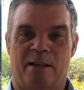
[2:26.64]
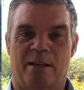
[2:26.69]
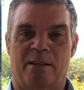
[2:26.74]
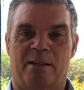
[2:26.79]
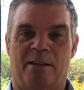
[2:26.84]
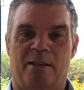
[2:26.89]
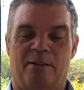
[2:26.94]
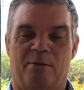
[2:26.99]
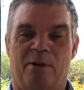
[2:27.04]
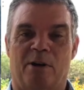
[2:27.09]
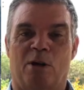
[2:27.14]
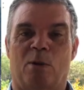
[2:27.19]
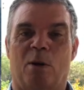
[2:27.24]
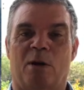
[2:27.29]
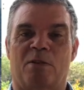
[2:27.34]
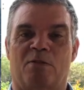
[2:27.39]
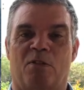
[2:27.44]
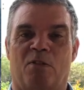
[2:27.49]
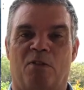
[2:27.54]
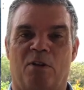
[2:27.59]
the
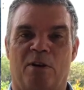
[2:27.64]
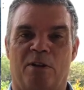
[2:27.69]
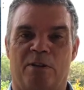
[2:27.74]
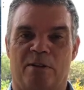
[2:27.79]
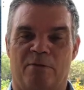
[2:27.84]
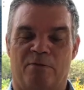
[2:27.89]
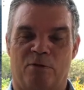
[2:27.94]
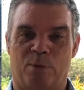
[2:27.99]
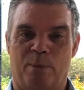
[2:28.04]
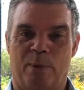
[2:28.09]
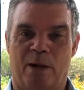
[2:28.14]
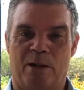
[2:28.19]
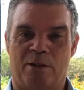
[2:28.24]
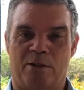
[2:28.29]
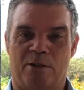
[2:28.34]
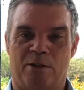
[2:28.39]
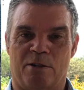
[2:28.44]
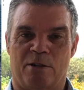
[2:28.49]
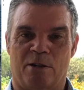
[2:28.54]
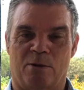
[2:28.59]
request for further
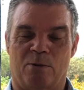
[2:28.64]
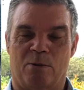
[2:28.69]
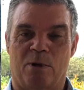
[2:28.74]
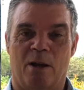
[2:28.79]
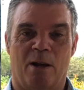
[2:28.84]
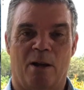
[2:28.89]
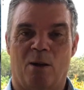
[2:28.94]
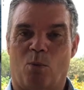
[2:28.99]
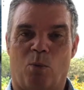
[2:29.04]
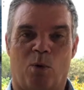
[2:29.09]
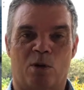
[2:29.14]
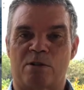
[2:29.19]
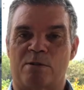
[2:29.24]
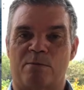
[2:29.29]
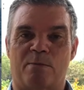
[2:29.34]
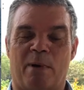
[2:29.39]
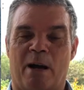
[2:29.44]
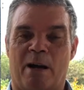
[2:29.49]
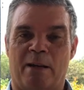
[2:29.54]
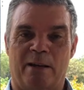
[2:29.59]
information to
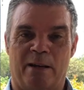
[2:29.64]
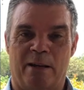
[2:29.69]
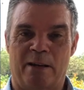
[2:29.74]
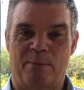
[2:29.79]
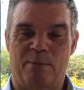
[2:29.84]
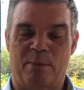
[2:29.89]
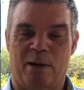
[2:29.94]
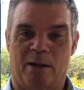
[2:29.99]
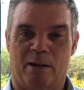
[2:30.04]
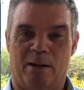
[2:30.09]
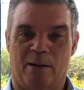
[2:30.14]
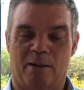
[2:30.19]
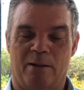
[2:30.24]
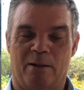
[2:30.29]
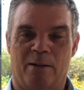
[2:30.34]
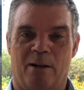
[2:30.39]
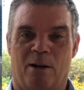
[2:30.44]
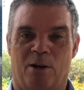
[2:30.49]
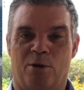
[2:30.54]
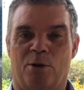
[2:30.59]
wasn't my email.
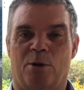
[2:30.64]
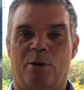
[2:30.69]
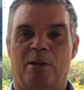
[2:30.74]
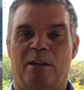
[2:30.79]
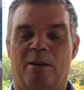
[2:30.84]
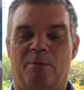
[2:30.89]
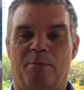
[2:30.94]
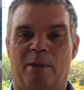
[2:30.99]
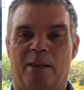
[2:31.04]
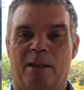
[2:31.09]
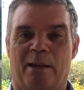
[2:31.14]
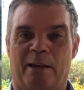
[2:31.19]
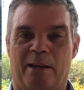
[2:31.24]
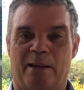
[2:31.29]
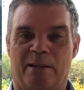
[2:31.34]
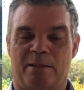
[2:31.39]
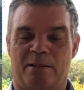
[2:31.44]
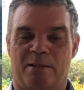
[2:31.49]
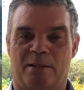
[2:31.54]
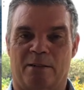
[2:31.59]
Although he gave me the
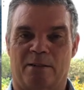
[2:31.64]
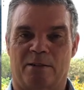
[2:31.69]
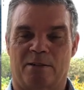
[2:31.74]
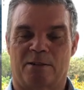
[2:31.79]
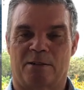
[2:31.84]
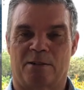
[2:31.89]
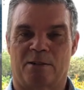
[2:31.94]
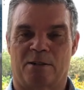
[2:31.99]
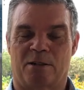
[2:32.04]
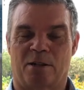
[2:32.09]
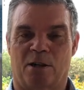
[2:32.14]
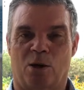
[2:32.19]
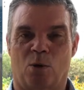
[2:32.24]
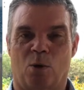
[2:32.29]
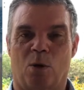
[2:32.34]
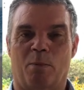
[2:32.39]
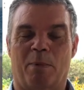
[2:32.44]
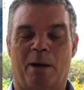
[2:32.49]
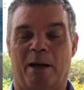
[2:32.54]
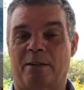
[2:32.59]
links to
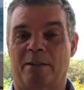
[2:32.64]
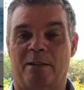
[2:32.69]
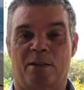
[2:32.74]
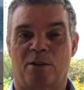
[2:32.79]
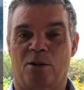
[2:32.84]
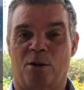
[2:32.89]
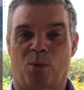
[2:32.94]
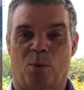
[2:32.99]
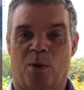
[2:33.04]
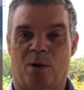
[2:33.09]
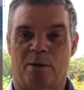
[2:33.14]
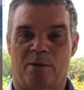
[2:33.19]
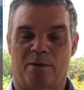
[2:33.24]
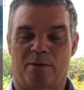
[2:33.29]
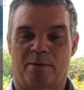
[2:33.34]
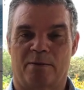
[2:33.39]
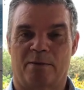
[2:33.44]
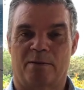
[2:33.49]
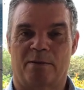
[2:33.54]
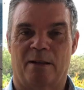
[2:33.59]
go up, I didn't know what
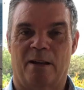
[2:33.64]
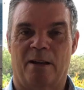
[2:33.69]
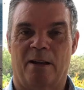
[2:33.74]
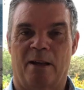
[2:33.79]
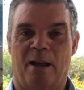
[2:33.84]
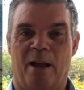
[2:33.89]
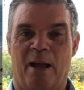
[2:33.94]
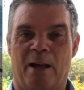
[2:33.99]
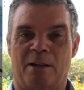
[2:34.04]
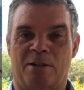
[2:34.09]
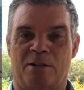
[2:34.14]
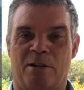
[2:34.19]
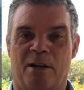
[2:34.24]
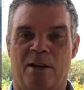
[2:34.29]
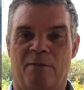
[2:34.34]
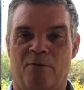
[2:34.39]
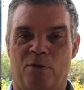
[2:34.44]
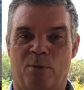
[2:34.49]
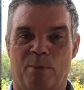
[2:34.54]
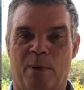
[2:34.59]
extra
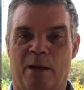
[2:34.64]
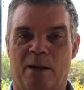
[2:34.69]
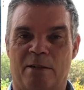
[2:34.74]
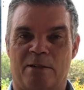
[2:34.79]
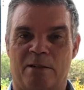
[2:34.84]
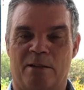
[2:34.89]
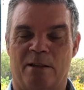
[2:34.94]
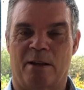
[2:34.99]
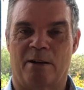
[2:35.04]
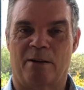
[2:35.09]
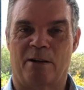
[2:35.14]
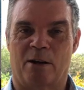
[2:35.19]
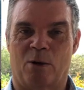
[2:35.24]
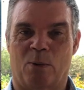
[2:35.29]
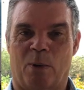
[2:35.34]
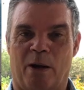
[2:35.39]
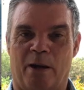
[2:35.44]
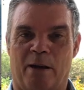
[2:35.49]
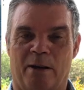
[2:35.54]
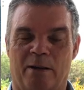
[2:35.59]
information they
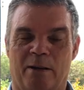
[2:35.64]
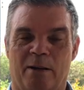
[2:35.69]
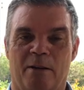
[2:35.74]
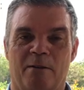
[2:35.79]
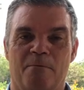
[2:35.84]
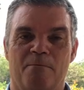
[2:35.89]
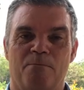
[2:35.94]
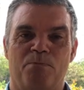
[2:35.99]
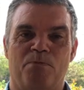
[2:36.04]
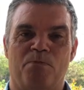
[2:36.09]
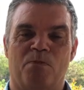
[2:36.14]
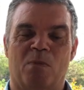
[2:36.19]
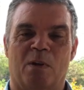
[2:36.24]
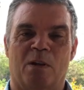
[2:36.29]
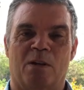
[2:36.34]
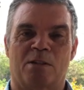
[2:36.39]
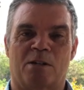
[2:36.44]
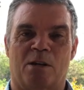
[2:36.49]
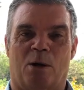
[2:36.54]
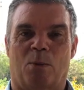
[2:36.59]
required.
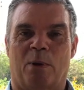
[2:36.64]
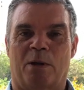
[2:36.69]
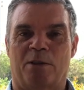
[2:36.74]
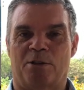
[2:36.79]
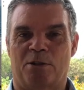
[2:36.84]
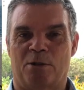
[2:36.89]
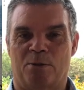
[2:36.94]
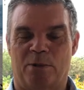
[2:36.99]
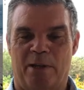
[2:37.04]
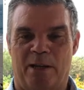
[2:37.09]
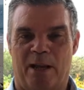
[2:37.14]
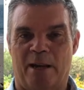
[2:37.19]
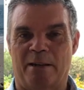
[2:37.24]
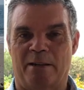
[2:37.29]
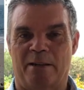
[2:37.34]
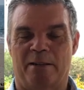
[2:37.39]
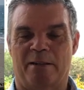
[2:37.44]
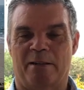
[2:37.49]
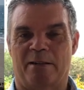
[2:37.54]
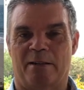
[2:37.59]
So I went through the
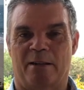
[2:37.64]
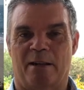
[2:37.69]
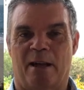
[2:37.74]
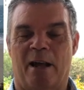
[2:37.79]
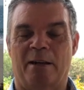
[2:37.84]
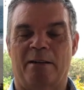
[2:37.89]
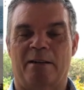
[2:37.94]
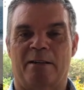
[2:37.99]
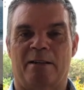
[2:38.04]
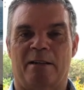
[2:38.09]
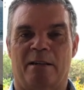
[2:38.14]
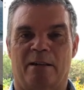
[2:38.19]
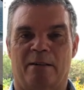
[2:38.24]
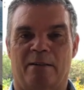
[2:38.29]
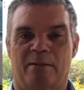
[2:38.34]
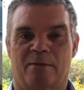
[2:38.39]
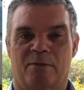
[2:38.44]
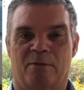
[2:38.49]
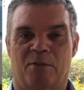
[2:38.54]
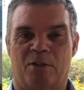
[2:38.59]

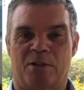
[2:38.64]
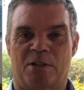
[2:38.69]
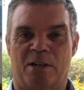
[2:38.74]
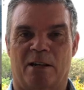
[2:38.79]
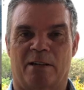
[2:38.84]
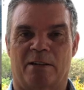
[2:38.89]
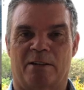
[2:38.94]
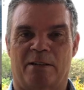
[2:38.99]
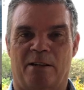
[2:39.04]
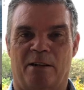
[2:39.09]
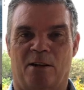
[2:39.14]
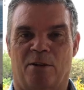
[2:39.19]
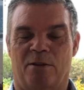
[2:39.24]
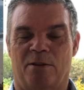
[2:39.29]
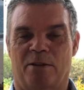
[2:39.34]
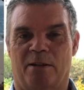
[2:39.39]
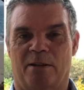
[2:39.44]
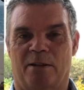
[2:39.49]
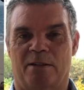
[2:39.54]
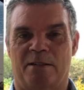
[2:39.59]
editing facility
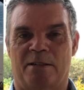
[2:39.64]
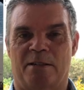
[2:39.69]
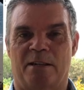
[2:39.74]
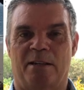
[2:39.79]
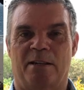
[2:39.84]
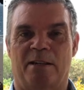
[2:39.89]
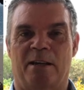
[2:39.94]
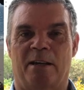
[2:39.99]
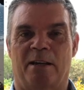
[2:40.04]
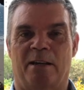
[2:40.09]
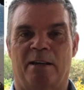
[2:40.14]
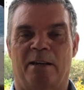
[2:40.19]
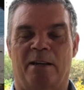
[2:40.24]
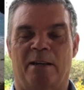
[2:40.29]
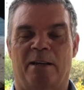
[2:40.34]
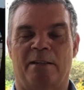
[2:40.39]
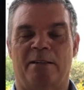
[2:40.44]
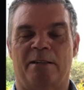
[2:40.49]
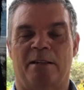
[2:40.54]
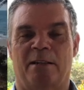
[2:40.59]
on the
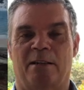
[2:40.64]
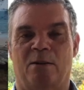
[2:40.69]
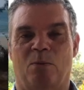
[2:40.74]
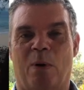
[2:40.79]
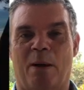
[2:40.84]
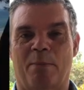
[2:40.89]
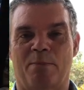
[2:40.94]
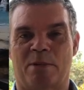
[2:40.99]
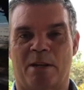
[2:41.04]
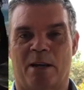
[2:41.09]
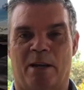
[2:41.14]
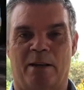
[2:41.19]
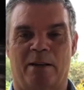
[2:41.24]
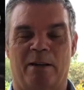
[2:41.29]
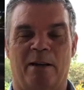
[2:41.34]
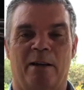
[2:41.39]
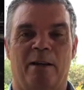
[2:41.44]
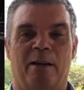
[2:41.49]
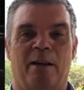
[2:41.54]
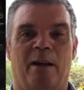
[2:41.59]
CAAT
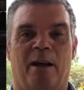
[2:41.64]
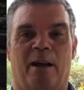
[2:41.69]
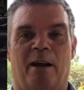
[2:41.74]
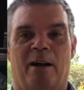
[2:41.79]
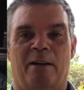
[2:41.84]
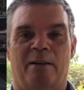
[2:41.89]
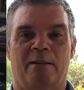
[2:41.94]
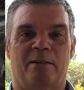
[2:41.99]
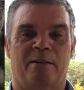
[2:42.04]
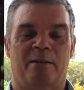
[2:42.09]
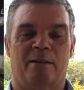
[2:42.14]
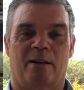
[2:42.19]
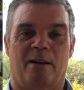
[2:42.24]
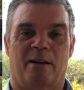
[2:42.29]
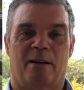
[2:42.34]
website, and